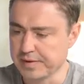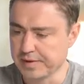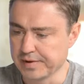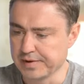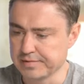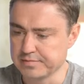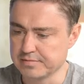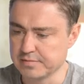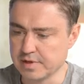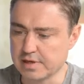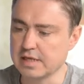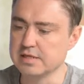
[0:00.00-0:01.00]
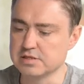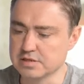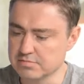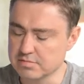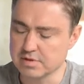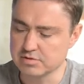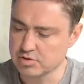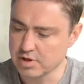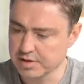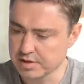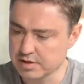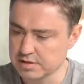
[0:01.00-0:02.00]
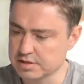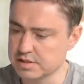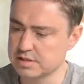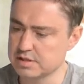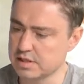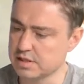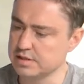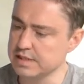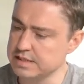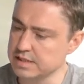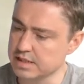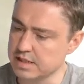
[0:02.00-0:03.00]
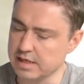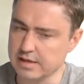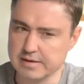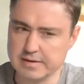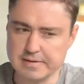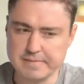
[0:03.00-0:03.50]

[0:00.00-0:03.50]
to other countries recently,